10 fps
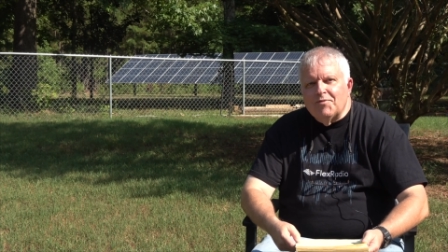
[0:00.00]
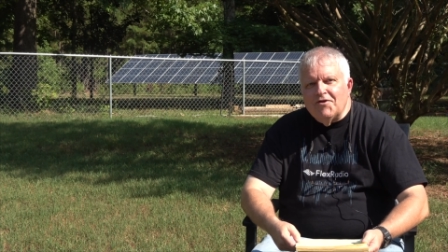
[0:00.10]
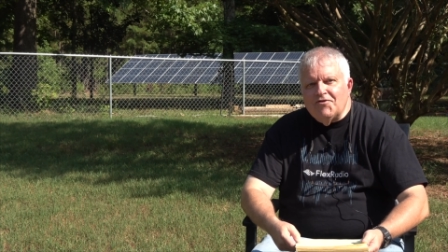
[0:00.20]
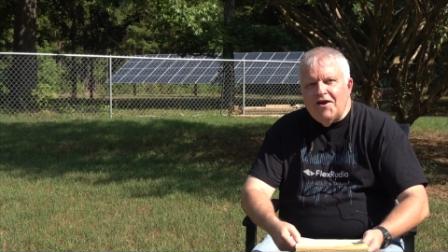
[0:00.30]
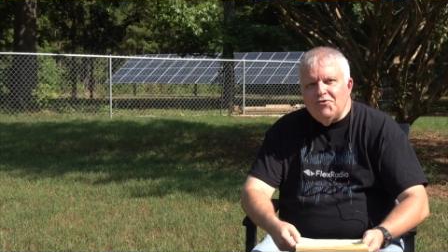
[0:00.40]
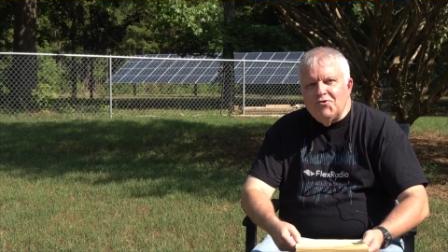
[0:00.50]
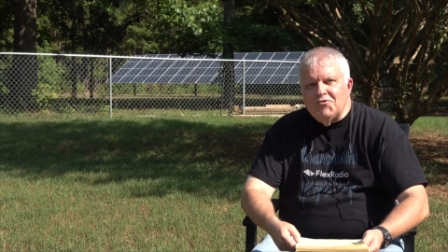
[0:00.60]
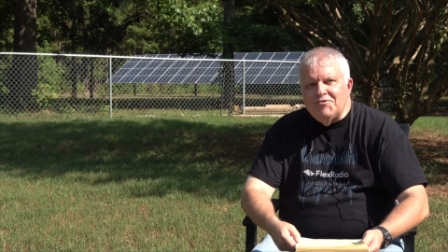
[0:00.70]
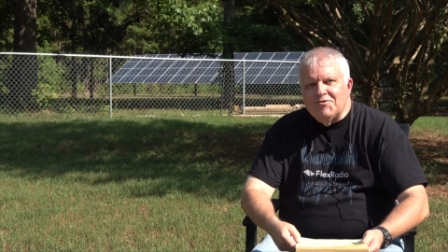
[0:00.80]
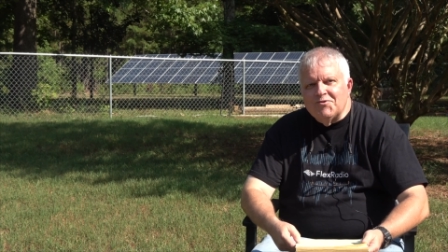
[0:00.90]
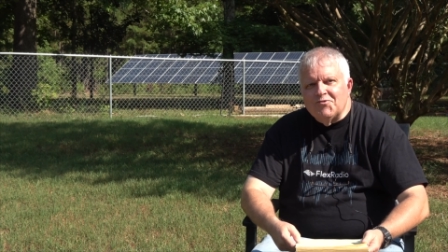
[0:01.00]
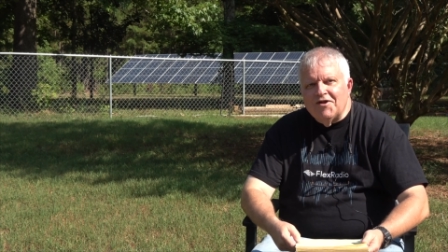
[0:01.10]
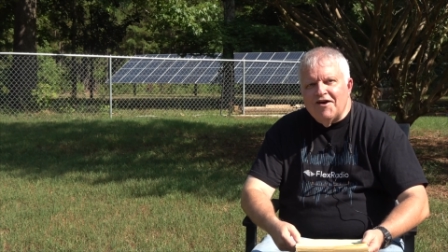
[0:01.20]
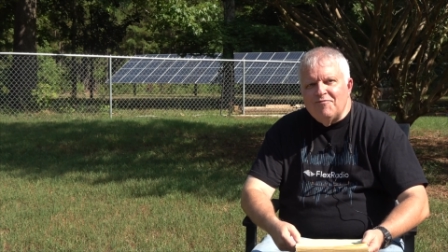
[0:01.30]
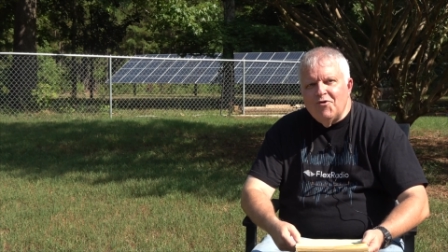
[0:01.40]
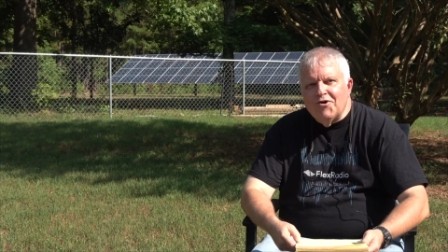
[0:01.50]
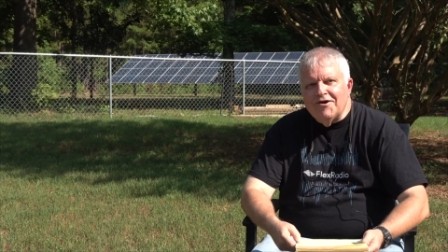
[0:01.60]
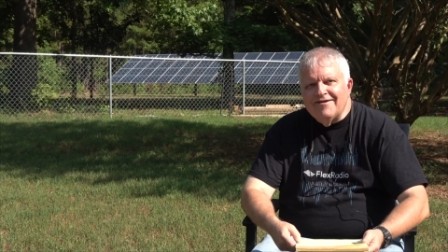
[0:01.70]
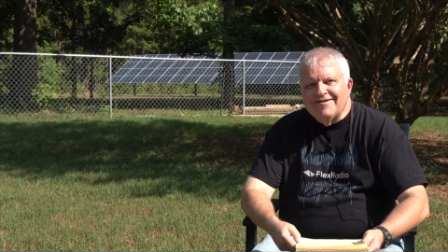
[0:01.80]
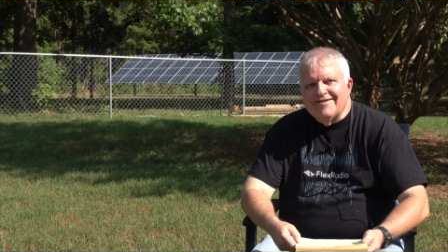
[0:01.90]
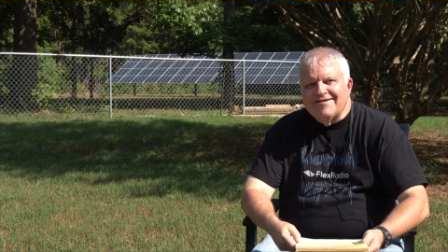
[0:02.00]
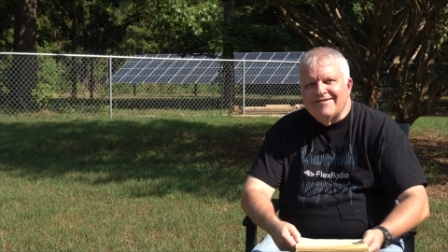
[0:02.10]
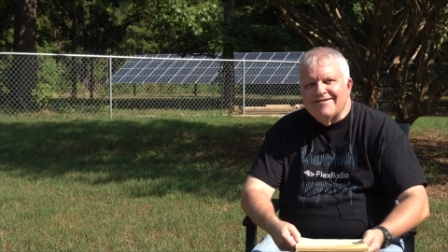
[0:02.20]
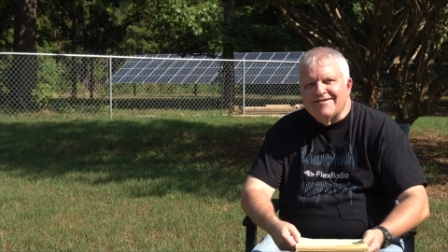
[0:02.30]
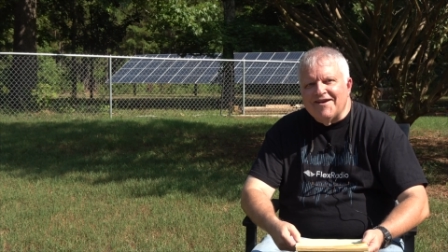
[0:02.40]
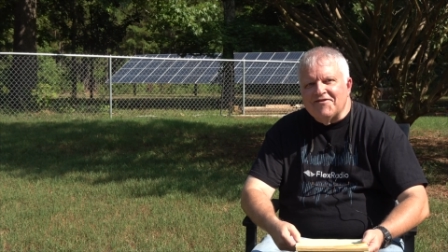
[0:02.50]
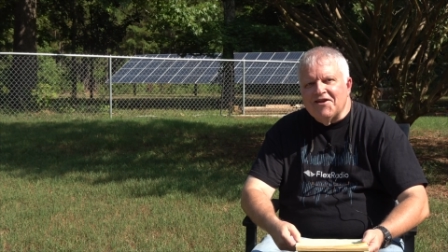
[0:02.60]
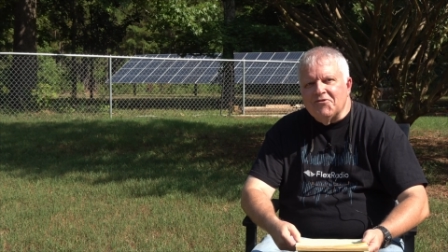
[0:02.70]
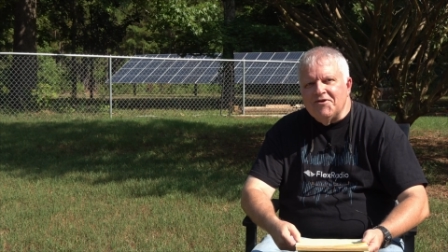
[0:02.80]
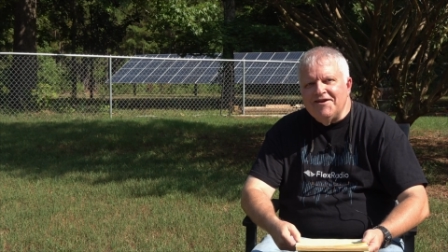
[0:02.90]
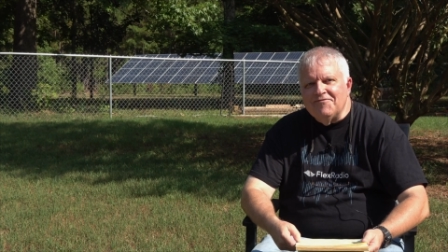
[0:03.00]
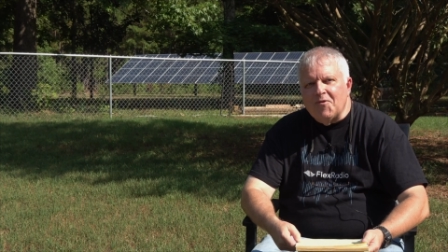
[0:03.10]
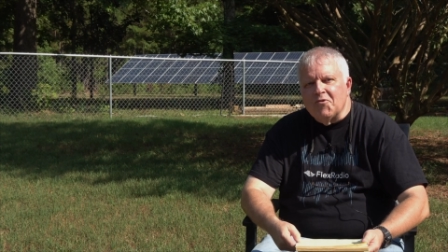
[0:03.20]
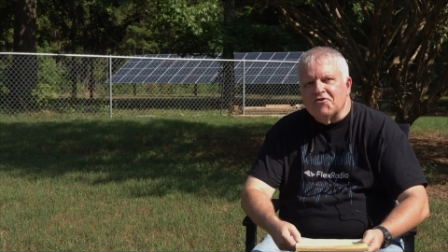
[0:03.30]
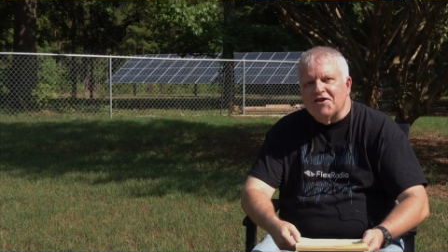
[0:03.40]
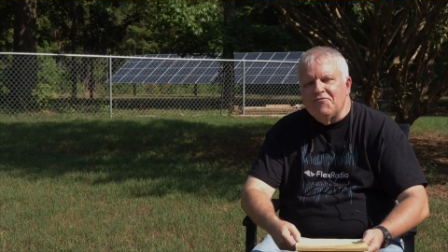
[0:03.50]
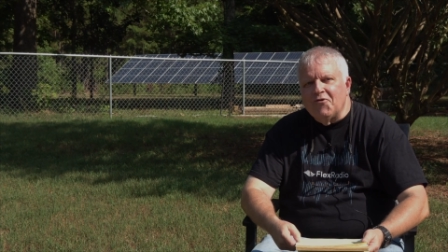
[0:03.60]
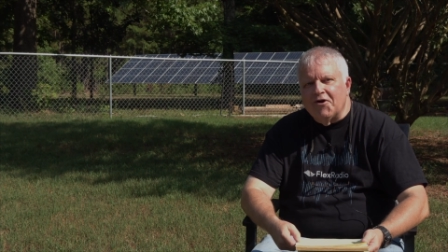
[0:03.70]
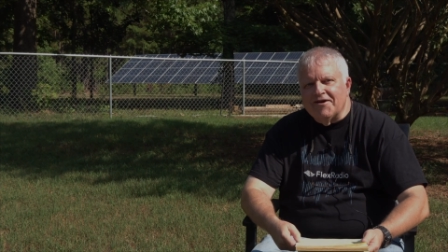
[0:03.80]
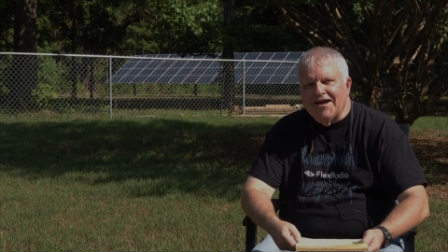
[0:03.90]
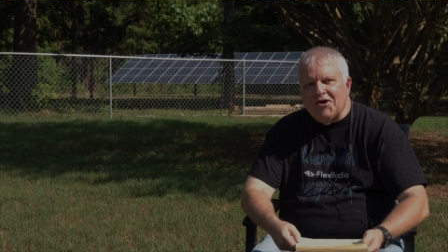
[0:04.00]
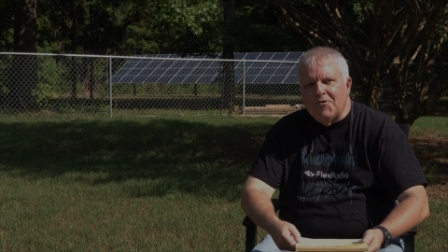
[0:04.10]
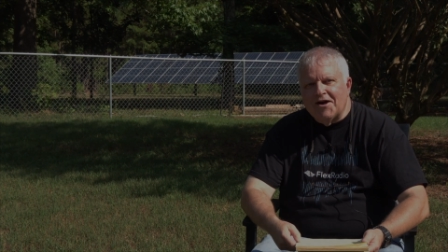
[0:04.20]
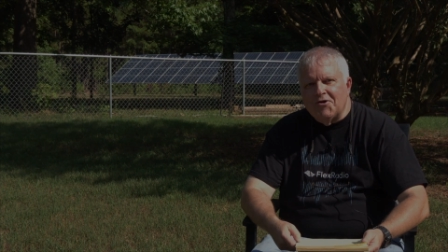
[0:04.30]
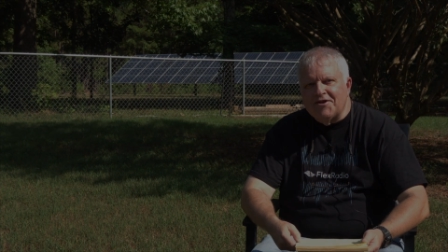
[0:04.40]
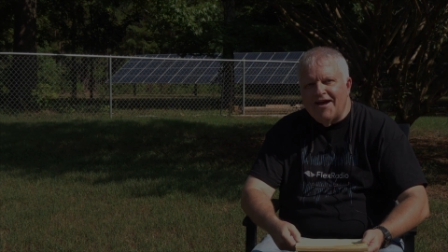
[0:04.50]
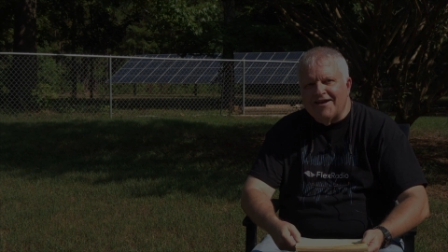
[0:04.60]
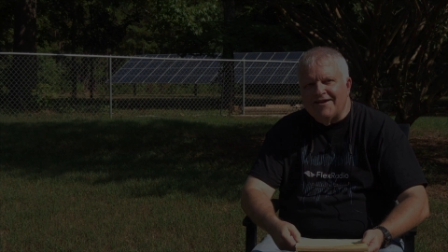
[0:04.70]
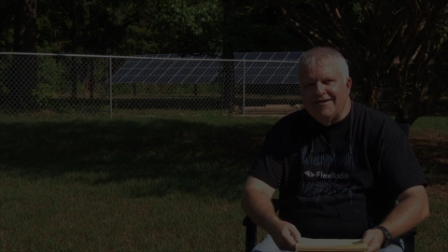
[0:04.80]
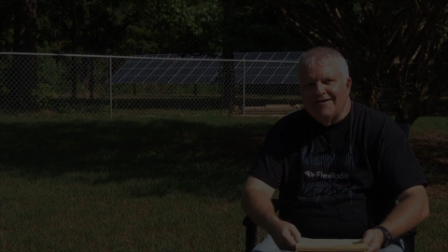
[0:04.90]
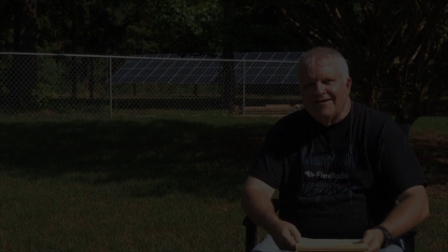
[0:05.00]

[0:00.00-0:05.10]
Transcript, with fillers: Please stay tuned. We'll have more 73 from Whiskey 4, Echo Echo Yankee.